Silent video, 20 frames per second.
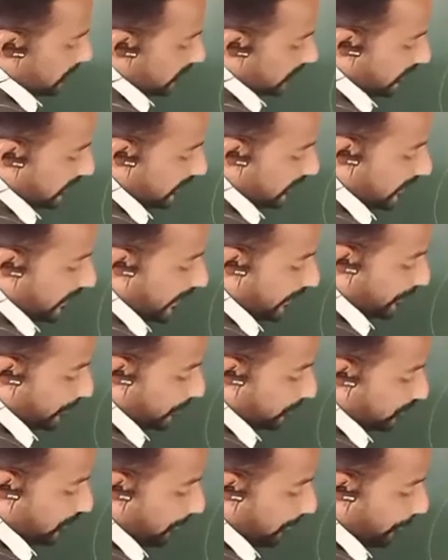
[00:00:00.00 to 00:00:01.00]
See, a
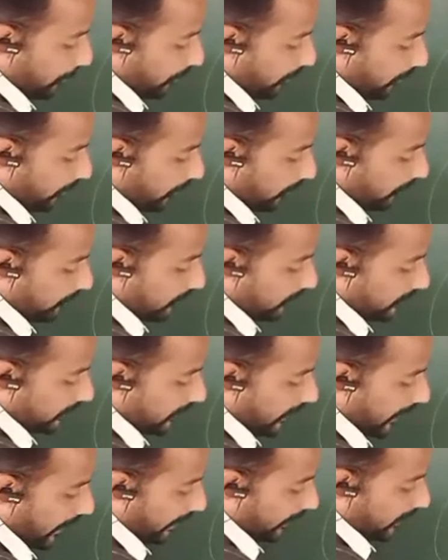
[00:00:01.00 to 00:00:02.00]
to the power
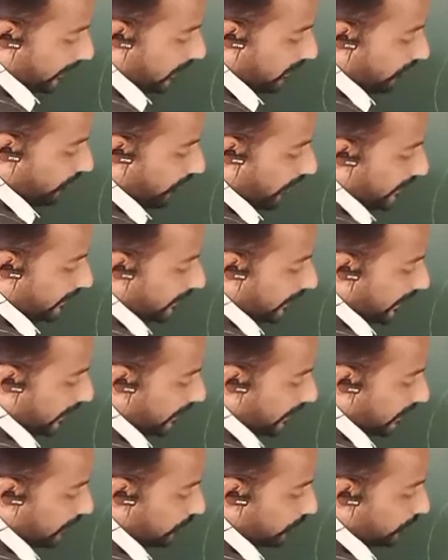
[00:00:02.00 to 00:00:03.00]
of n, if I
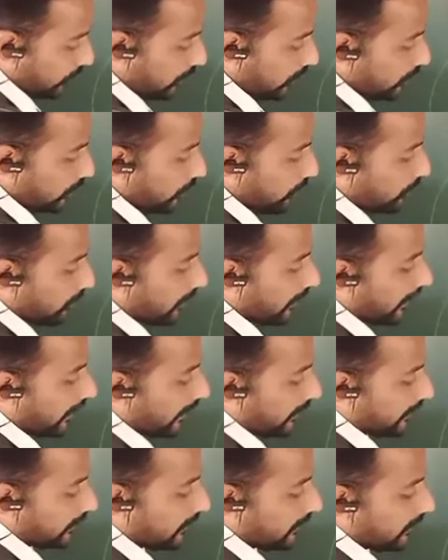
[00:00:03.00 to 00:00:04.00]
take into the
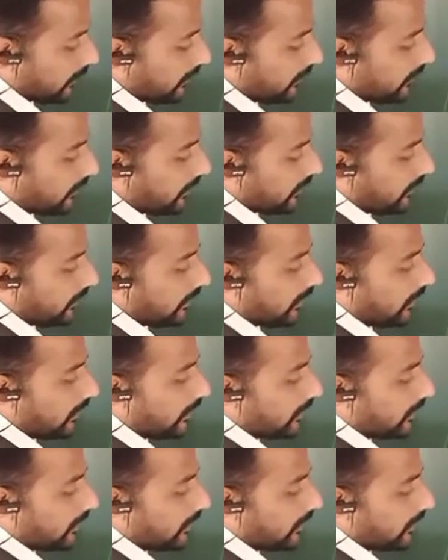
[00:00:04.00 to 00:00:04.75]
numerator,